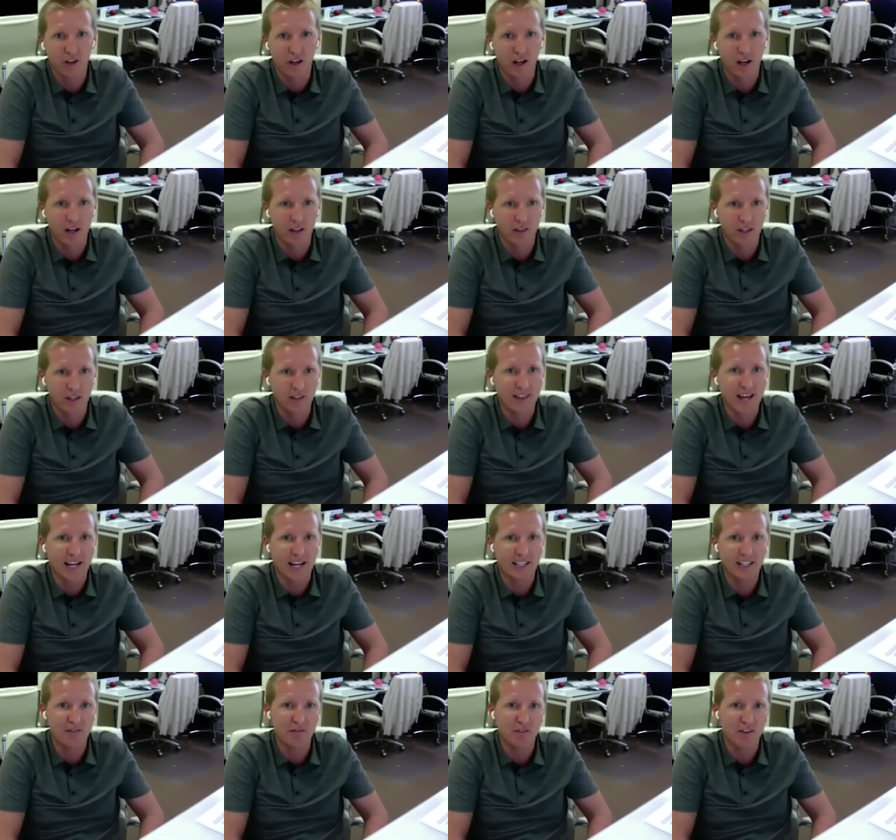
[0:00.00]
I think
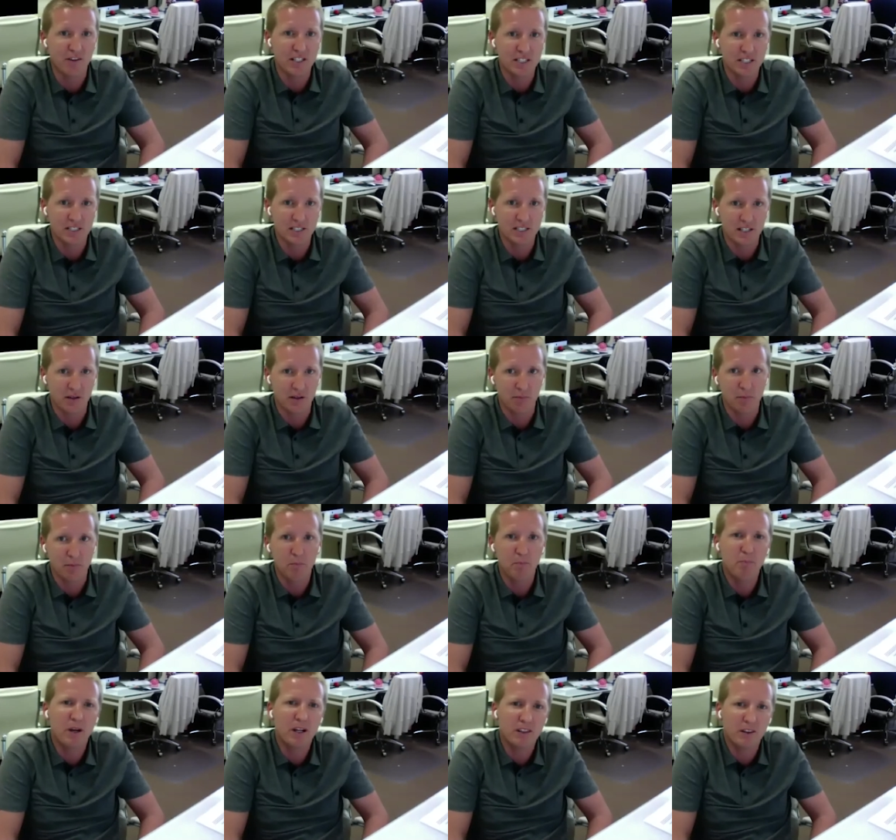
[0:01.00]
that convinces them.
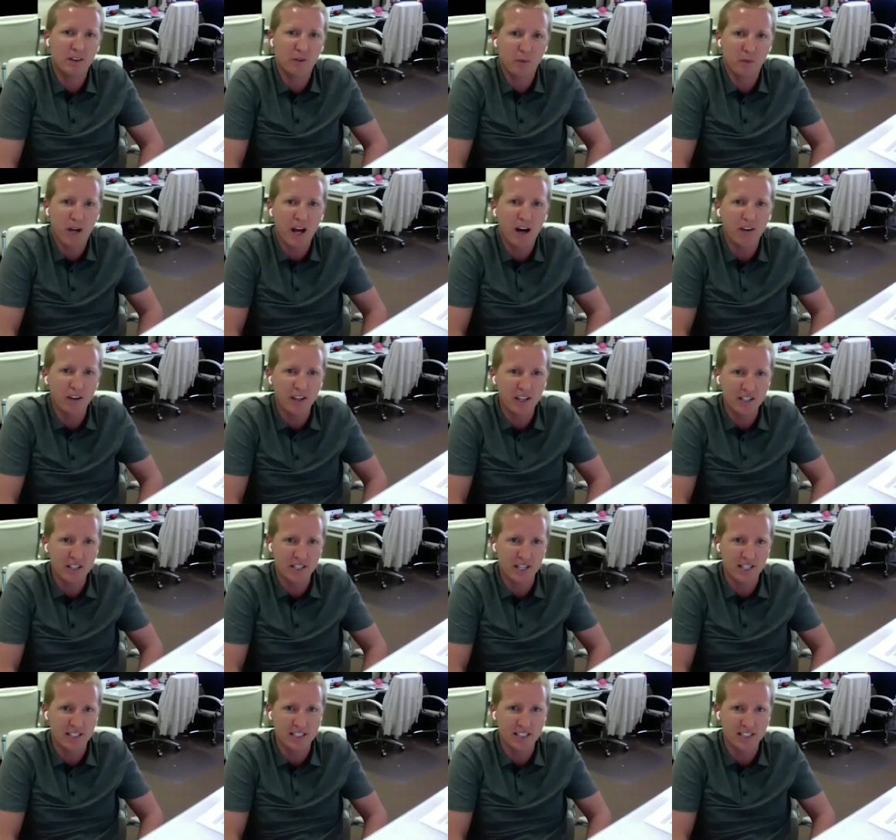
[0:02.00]
But the reality is